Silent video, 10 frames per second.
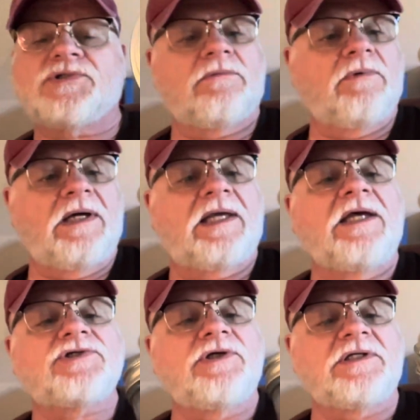Well, I
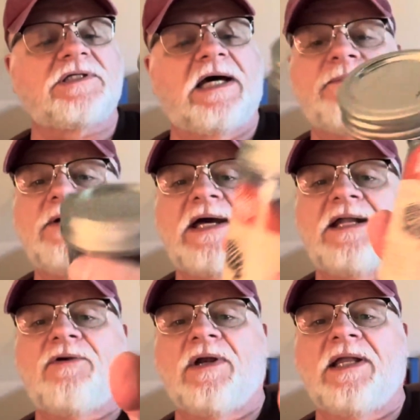can't show you the top there. I
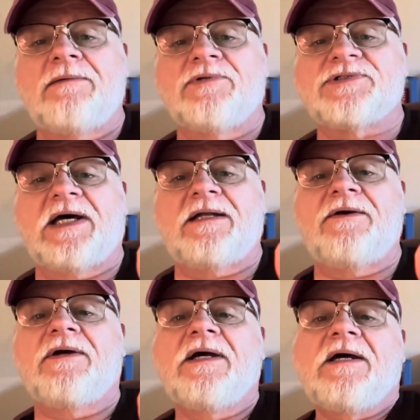had it on the label side
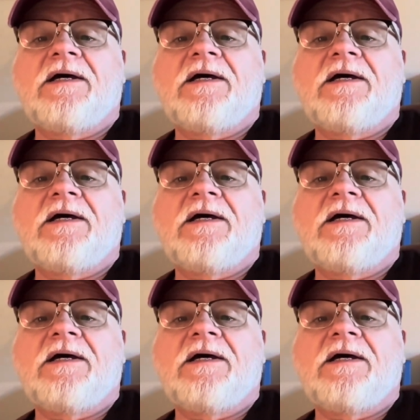here.